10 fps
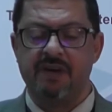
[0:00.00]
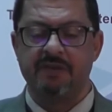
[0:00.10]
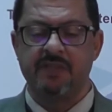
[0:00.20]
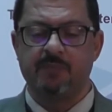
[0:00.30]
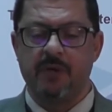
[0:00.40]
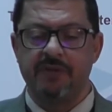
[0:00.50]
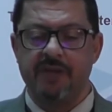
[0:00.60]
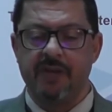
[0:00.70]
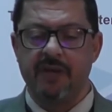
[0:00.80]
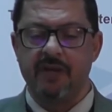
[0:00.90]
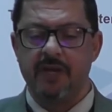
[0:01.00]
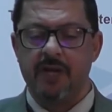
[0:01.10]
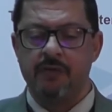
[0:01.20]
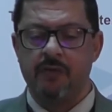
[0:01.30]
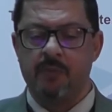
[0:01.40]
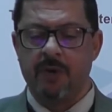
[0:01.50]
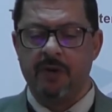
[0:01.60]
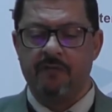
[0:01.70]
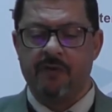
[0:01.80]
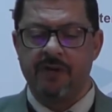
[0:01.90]
responding to the
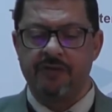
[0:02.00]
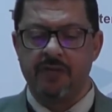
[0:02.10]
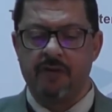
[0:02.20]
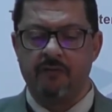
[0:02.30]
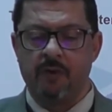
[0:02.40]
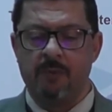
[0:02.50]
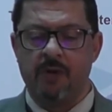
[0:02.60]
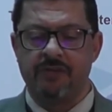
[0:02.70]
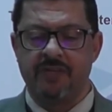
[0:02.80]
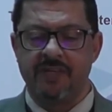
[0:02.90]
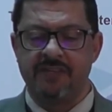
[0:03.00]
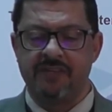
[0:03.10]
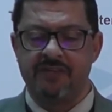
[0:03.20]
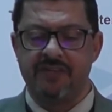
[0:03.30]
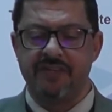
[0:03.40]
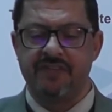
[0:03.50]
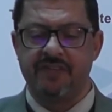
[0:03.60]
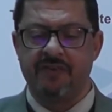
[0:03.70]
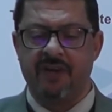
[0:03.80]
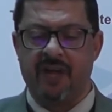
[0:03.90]
proliferation of commercialization in
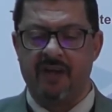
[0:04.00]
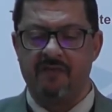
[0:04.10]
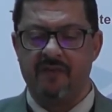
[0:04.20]
civic life.